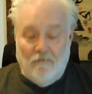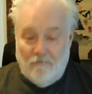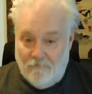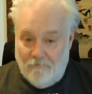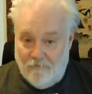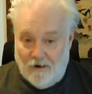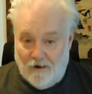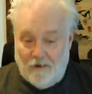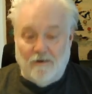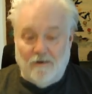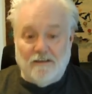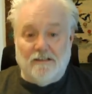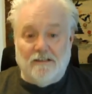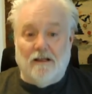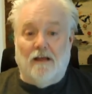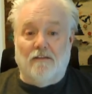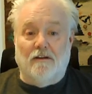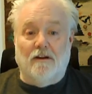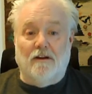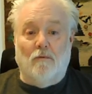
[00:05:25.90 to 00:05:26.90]
very much
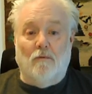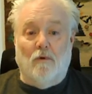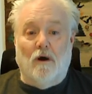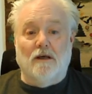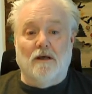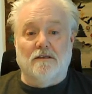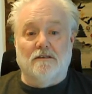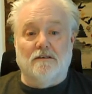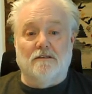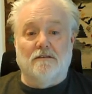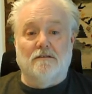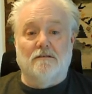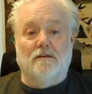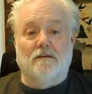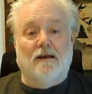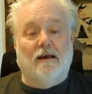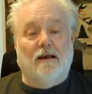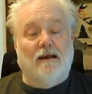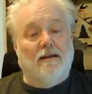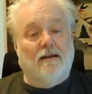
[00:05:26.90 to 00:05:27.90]
thought that he was,
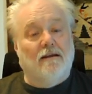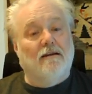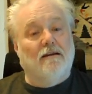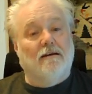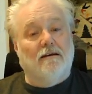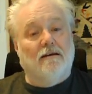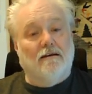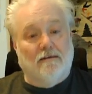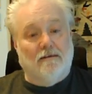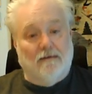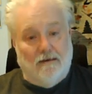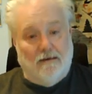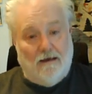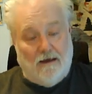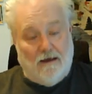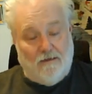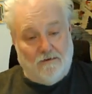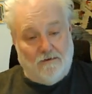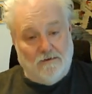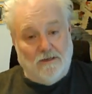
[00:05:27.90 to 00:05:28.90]
and
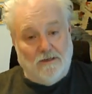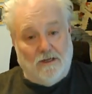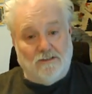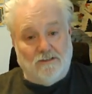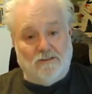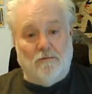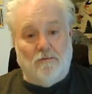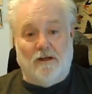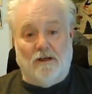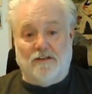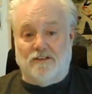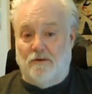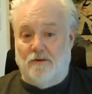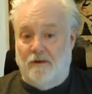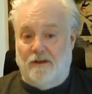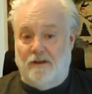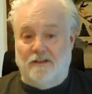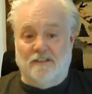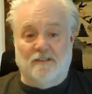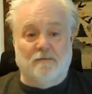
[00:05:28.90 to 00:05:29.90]
others not so much. And
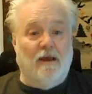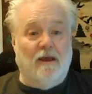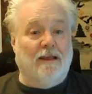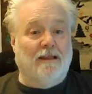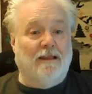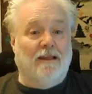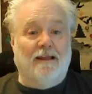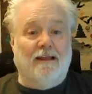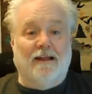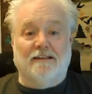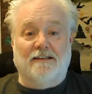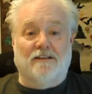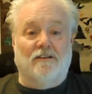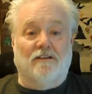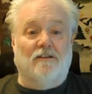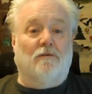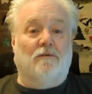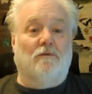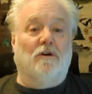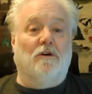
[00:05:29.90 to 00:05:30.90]
we can speculate as to
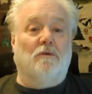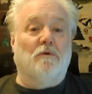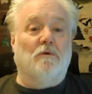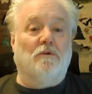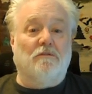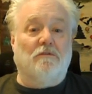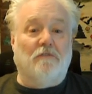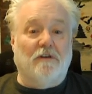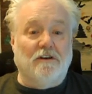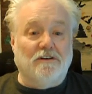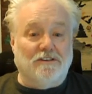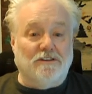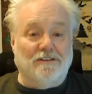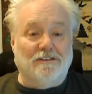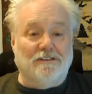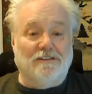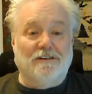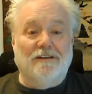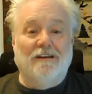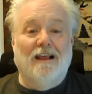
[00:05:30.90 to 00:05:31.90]
their real
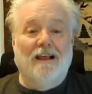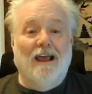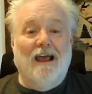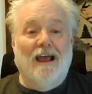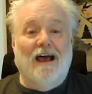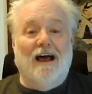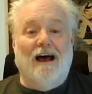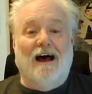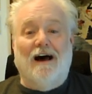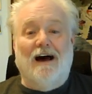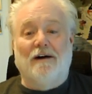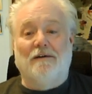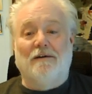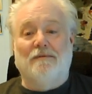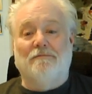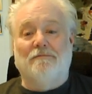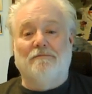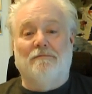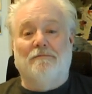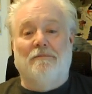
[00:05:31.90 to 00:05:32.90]
motivations.
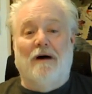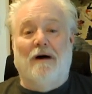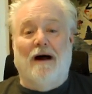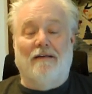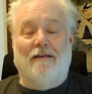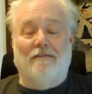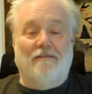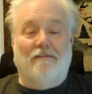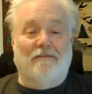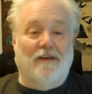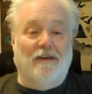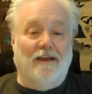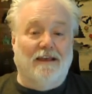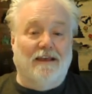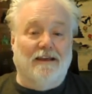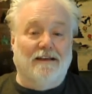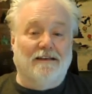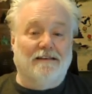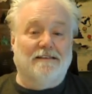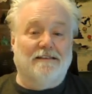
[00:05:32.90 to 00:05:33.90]
Um, but the thing
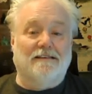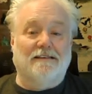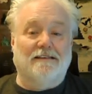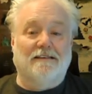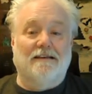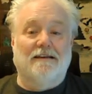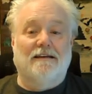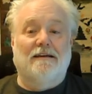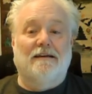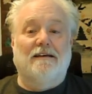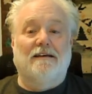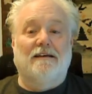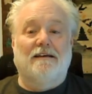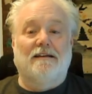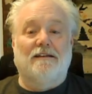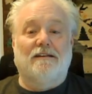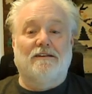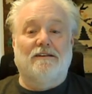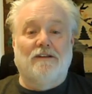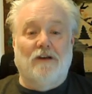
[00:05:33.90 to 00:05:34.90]
is,
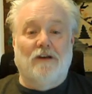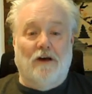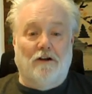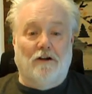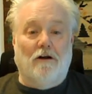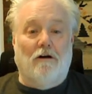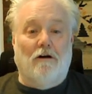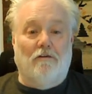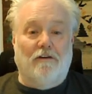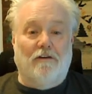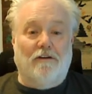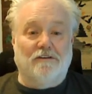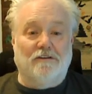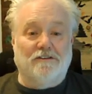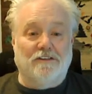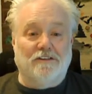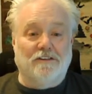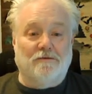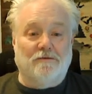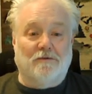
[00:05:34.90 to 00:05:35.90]
not all
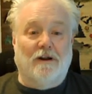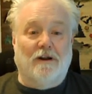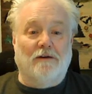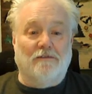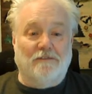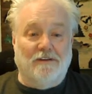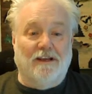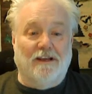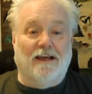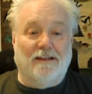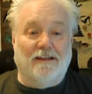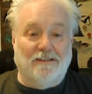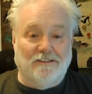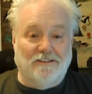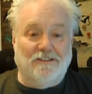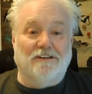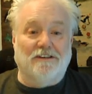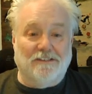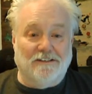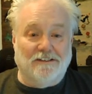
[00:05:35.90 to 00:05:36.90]
Pharisees were out to get
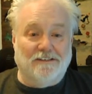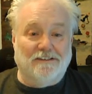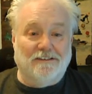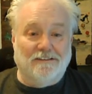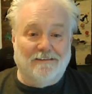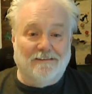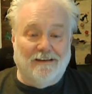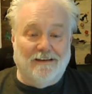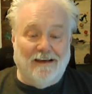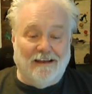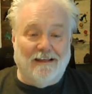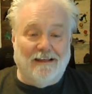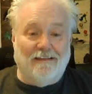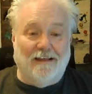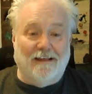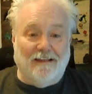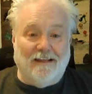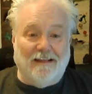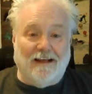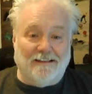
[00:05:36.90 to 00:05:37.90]
Jesus. And I
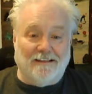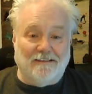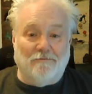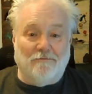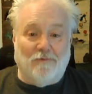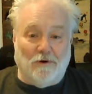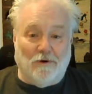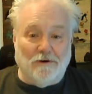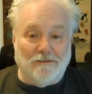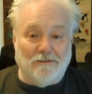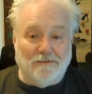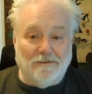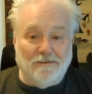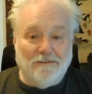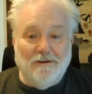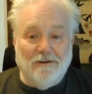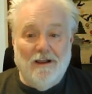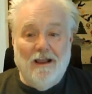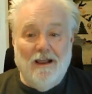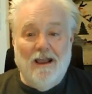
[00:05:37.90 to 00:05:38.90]
think that's important.
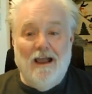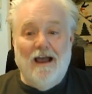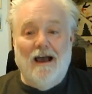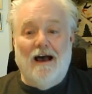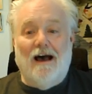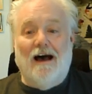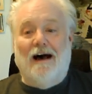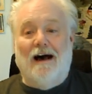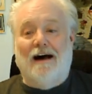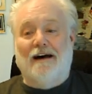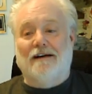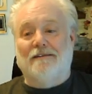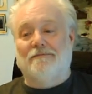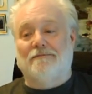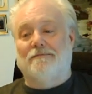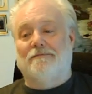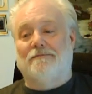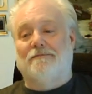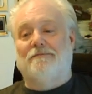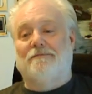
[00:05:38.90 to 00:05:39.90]

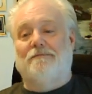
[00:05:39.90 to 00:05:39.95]
Um,